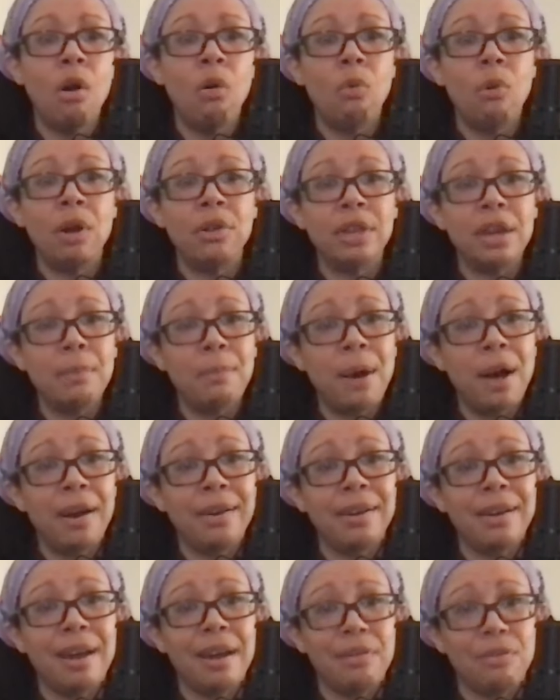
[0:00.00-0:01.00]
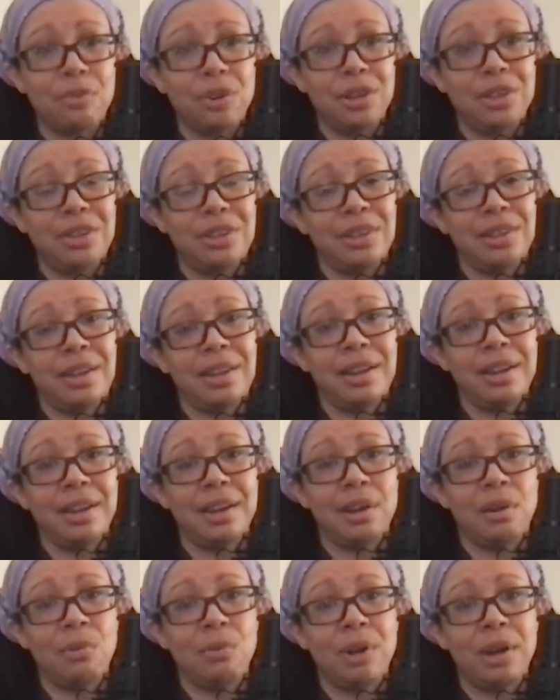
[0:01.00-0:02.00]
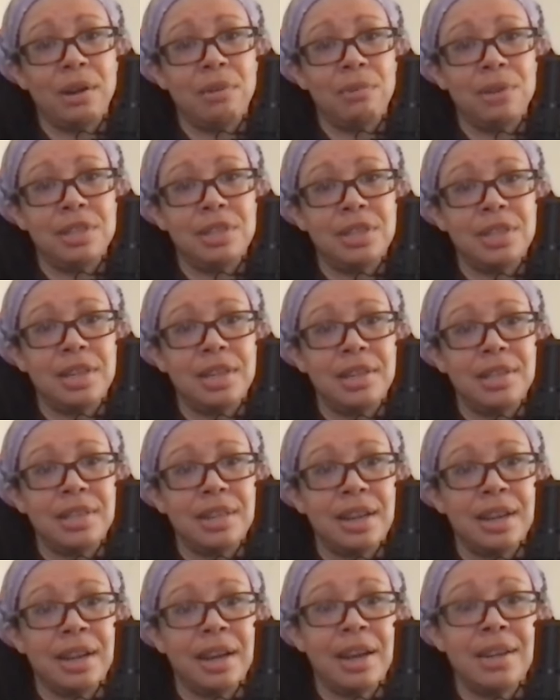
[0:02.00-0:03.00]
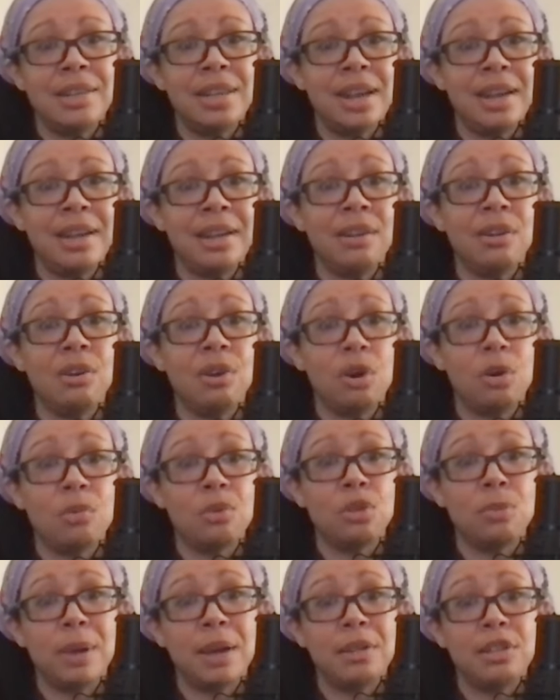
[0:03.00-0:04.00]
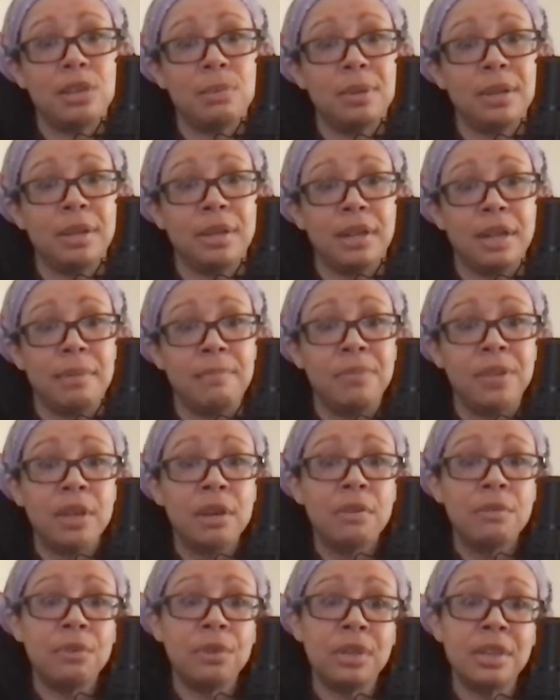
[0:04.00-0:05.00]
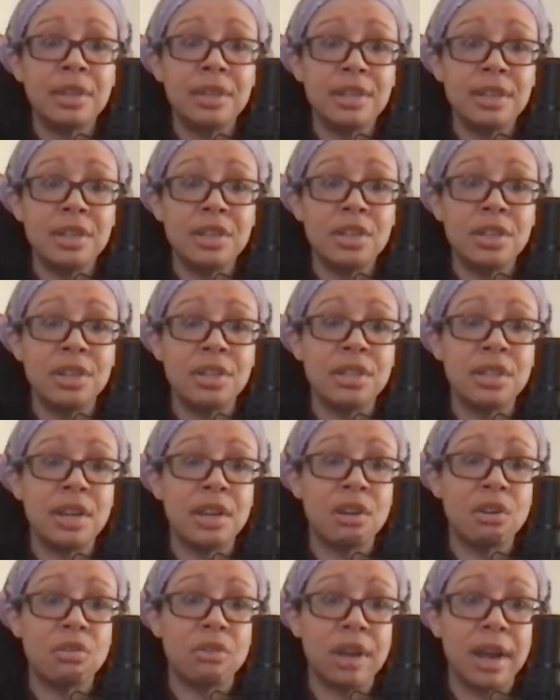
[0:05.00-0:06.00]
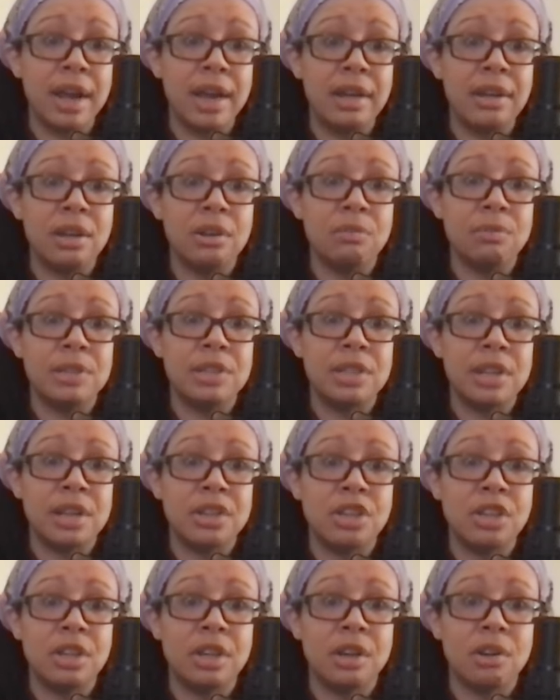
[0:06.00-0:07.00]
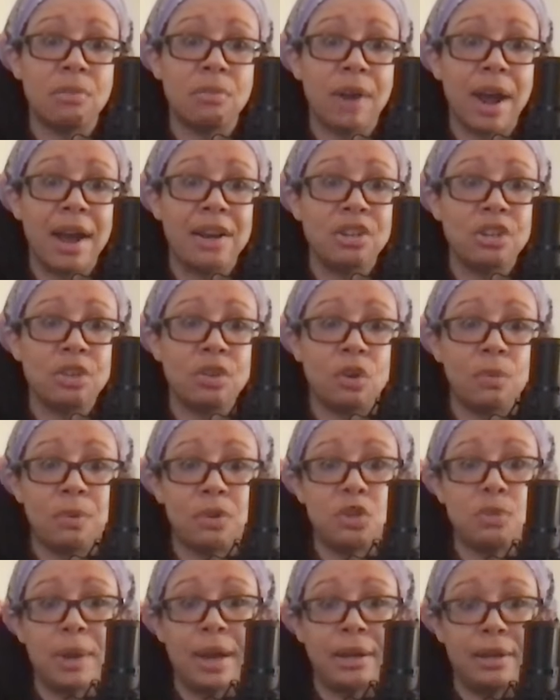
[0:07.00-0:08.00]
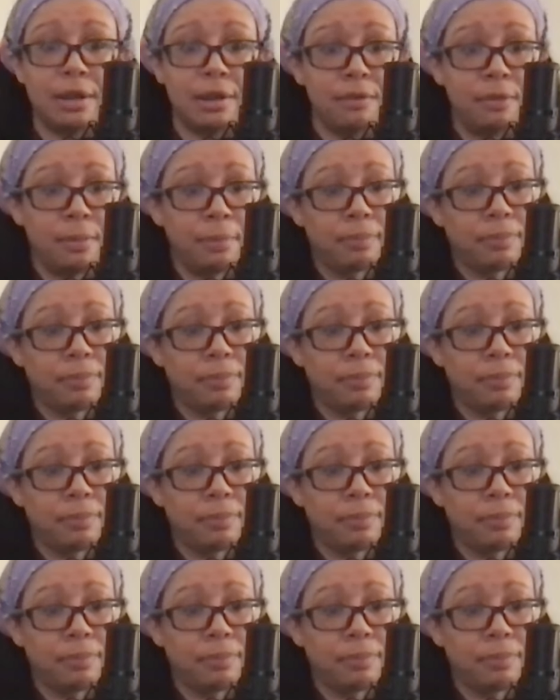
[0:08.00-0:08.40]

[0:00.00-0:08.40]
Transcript: while they pocket everything they can get away with seizing and taking no responsibility for the conditions they created with such an irrational perspective.